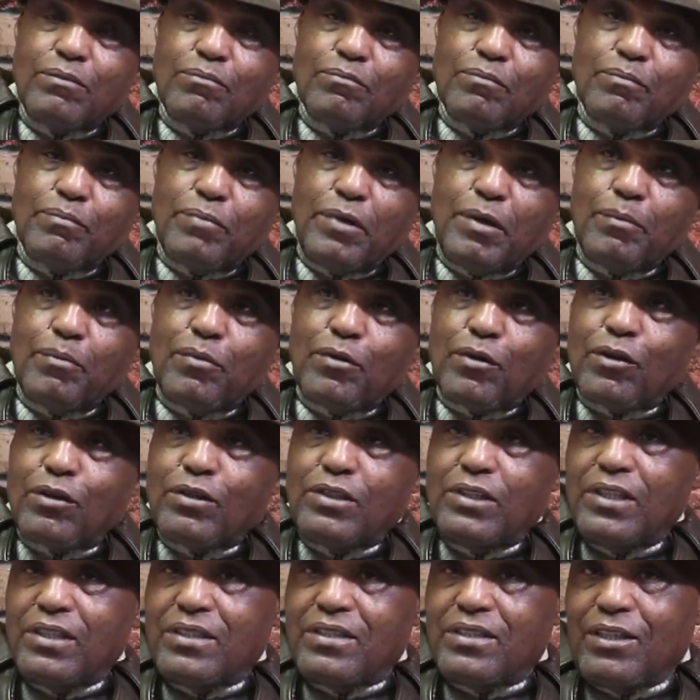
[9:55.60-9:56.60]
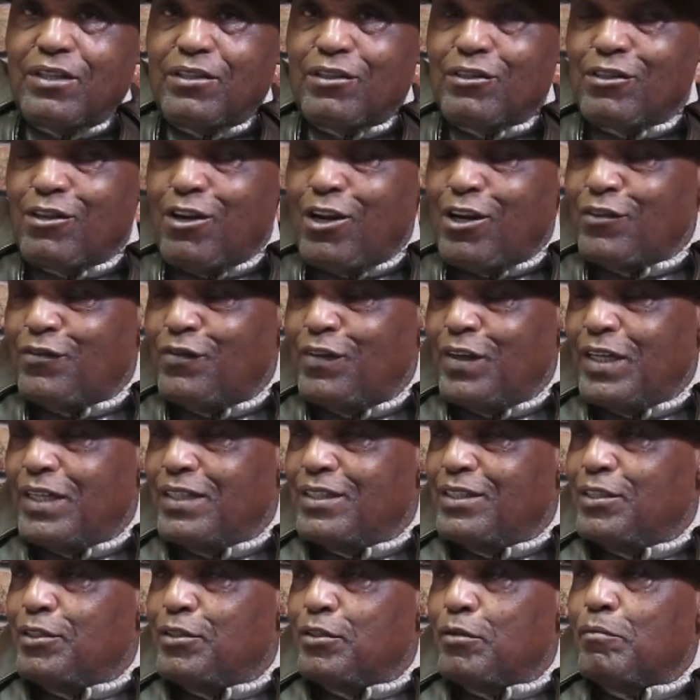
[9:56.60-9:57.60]
people, since Las
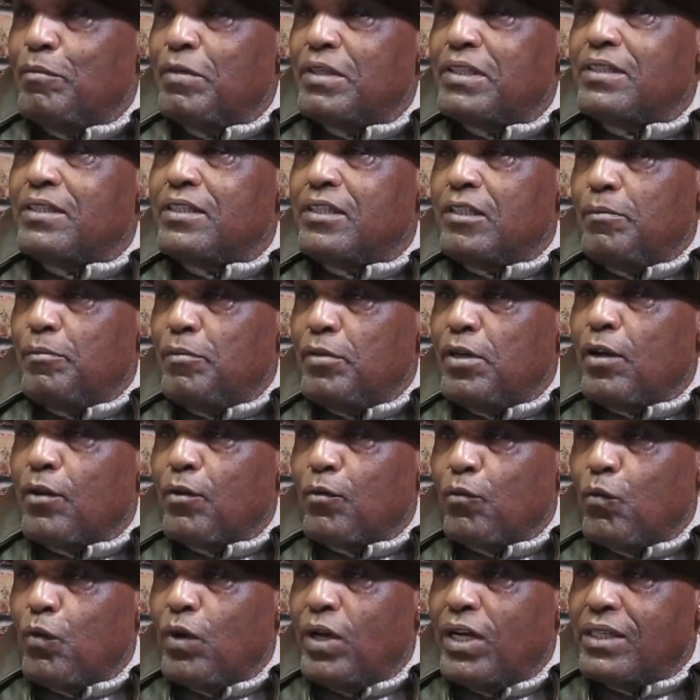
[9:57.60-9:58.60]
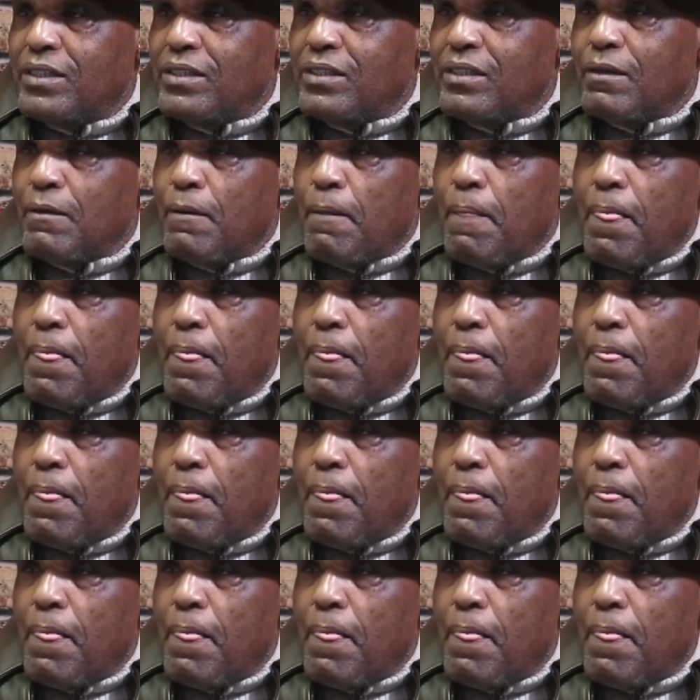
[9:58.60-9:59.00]
Vegas is the Mississippi of the West,